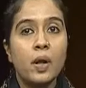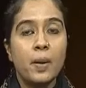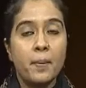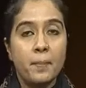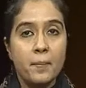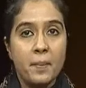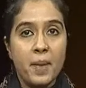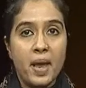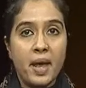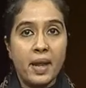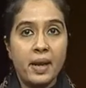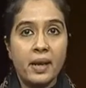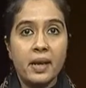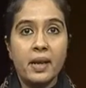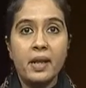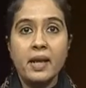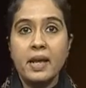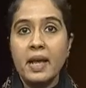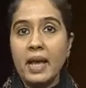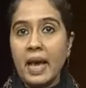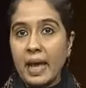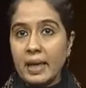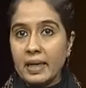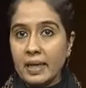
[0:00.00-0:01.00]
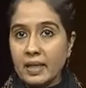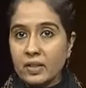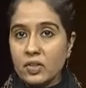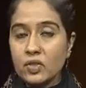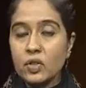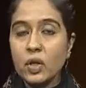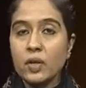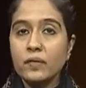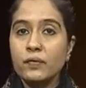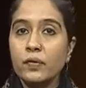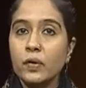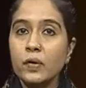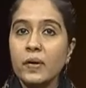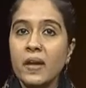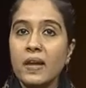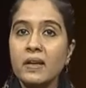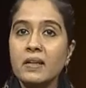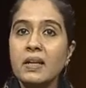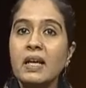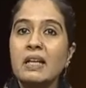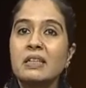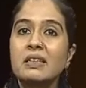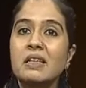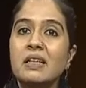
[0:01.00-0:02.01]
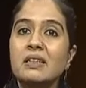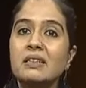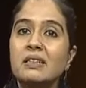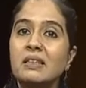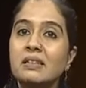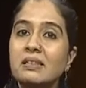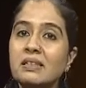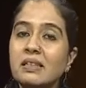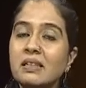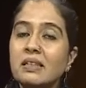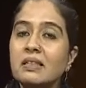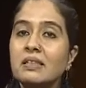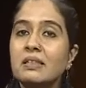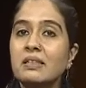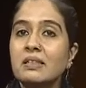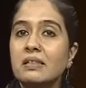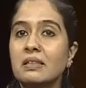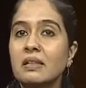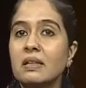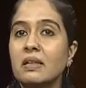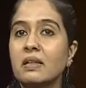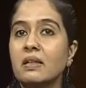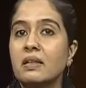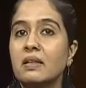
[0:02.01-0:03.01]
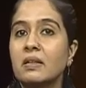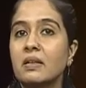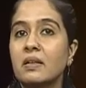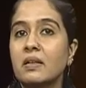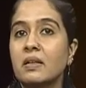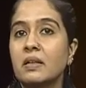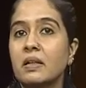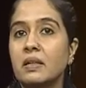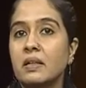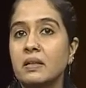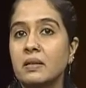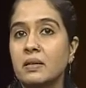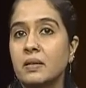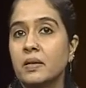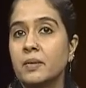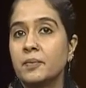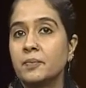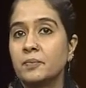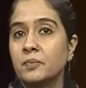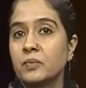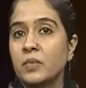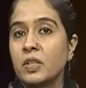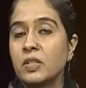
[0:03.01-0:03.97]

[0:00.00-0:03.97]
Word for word: men and let's not forget that this is the uh, um,